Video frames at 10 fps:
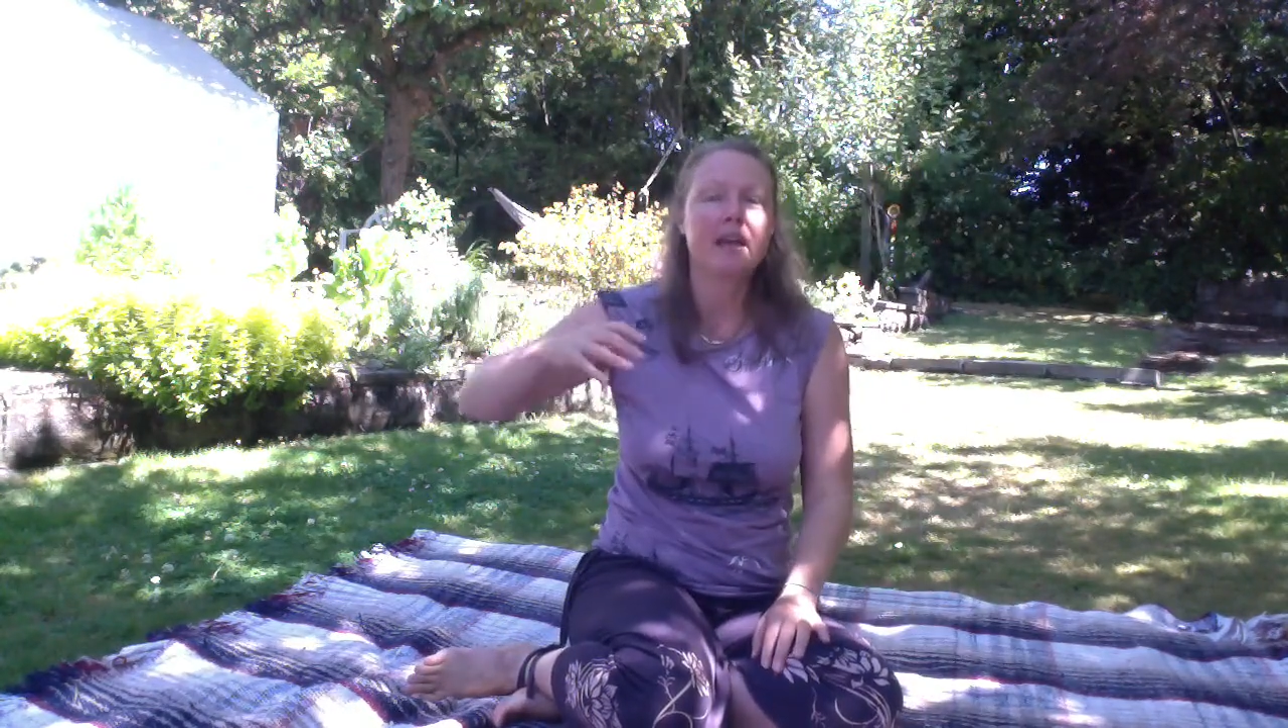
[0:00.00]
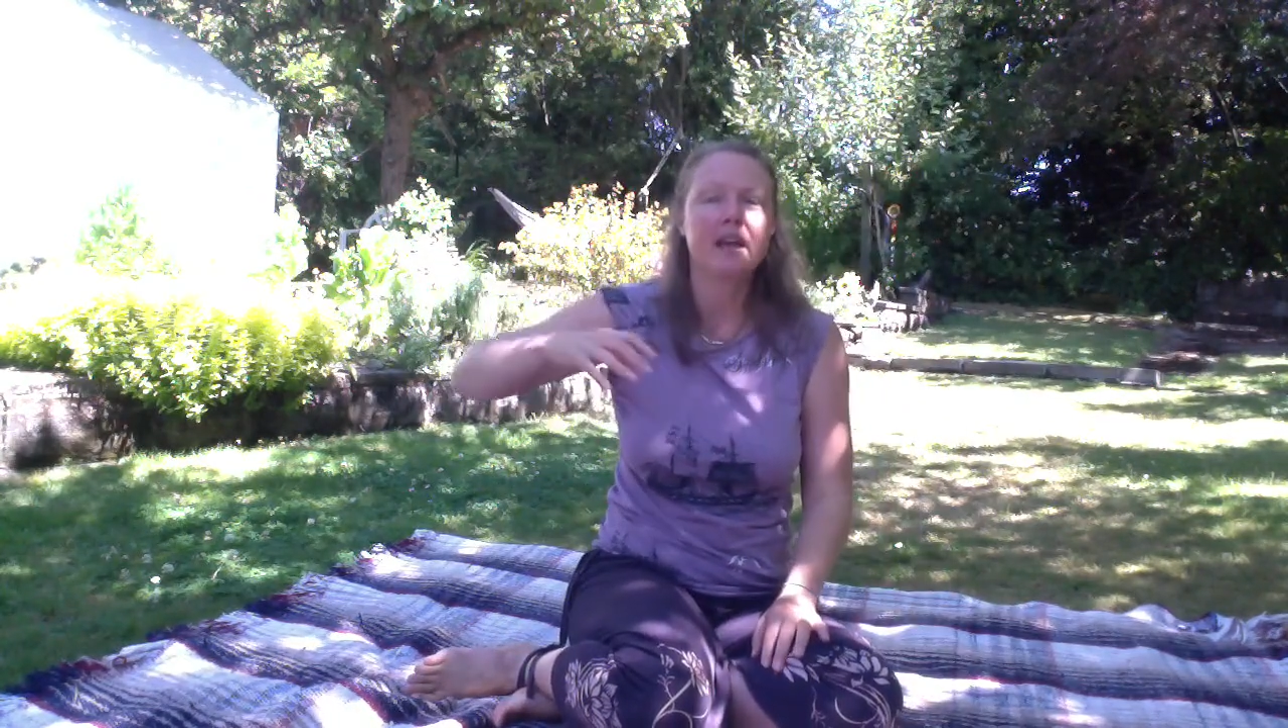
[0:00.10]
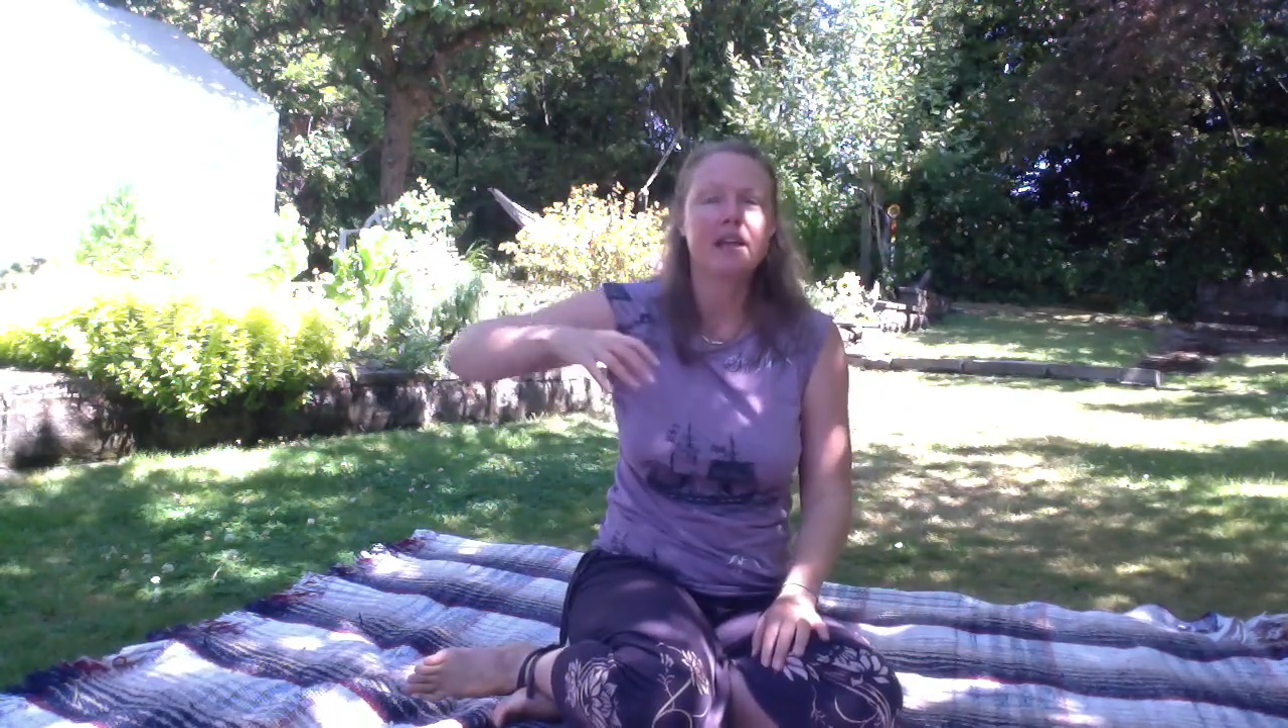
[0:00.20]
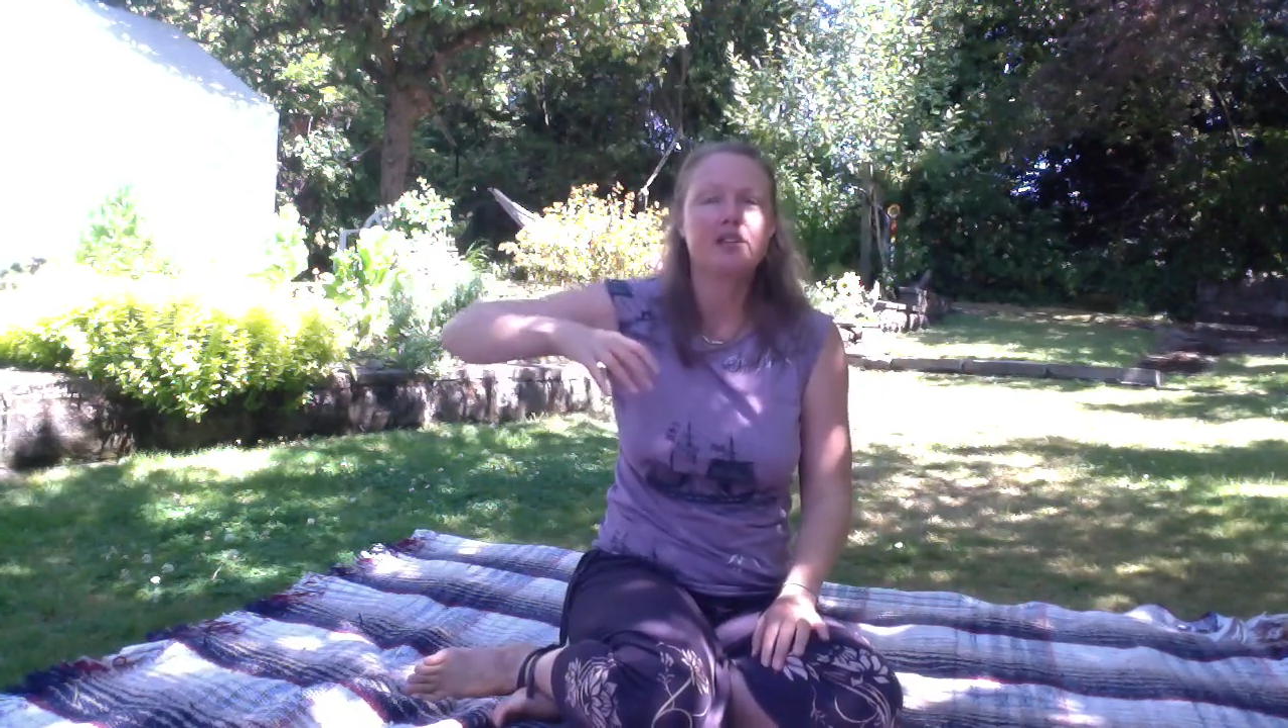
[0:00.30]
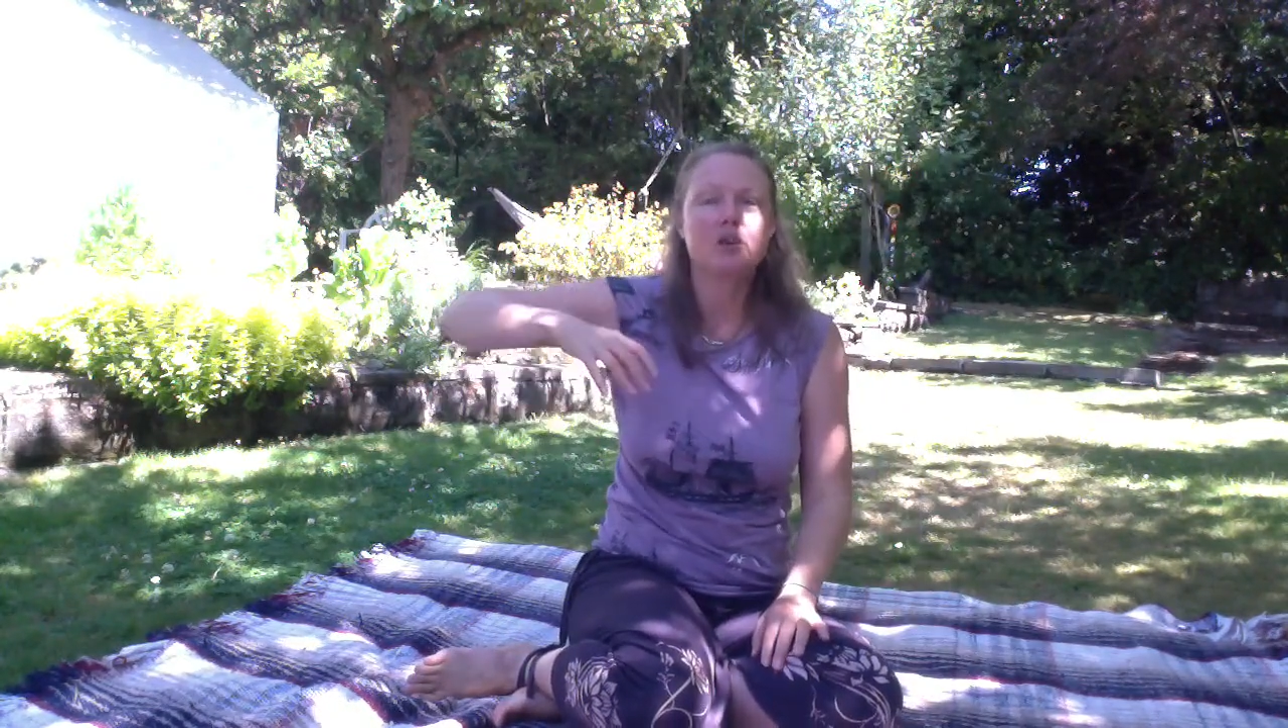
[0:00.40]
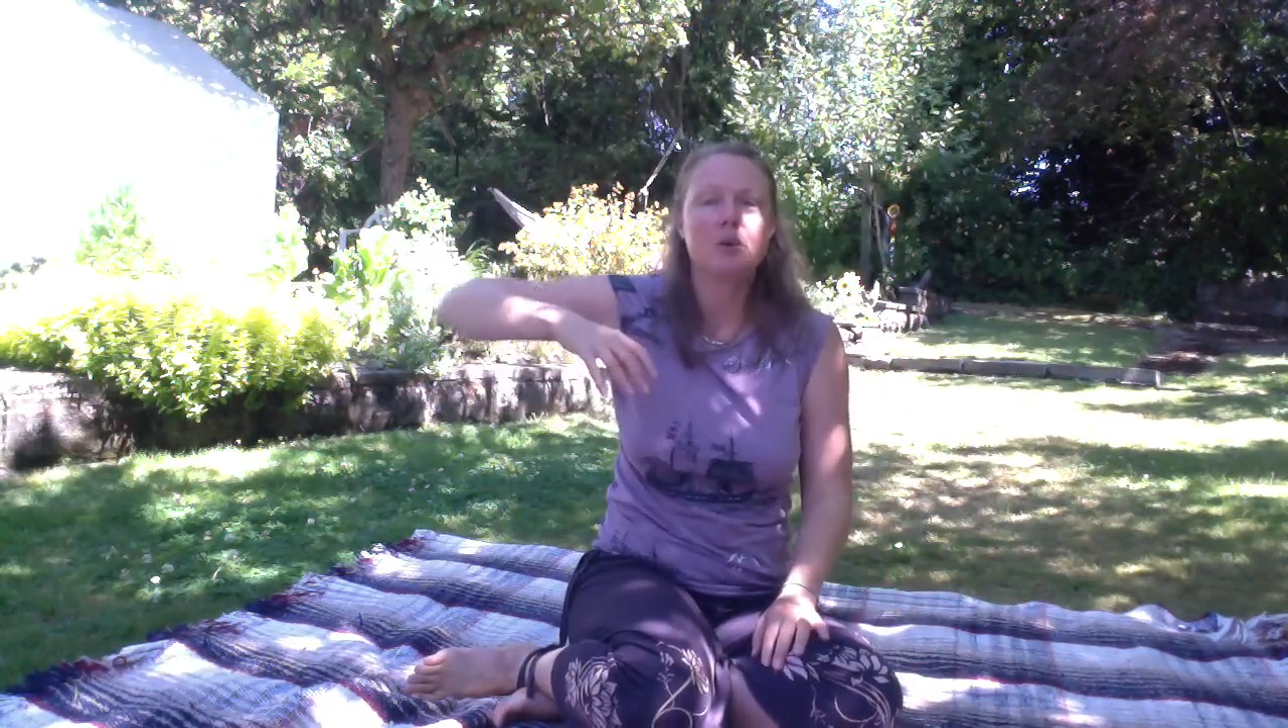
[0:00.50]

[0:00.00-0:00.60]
cage